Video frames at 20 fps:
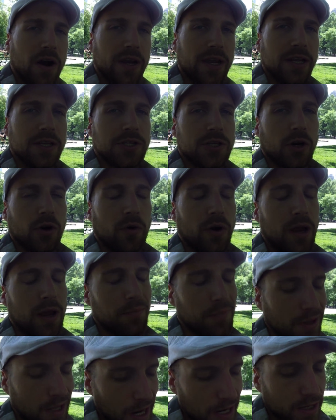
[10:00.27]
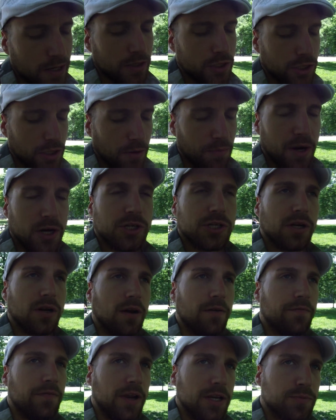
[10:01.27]
Fuck Instagram. Like and share my
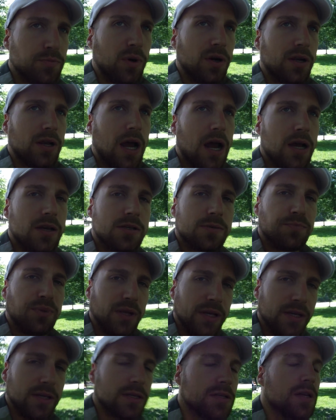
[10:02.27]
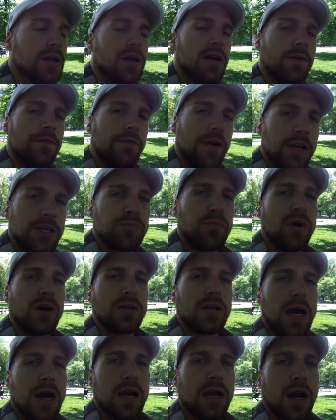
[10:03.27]
shit on Facebook, guys. Please.
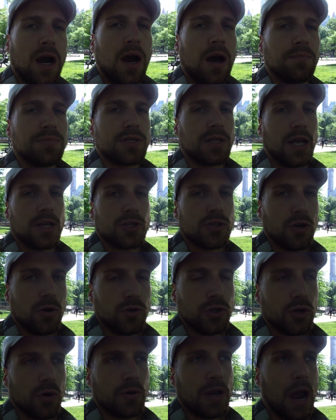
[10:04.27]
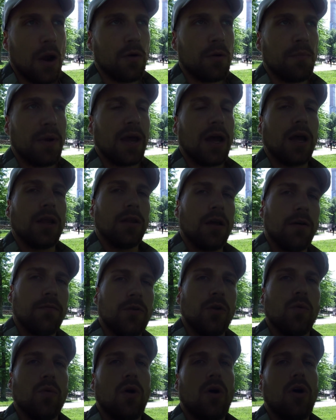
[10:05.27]
Facebook.com slash no joke Howard, man. I
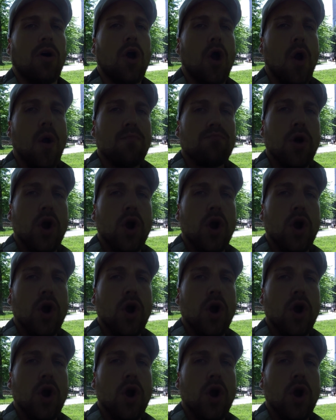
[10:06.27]
love you all.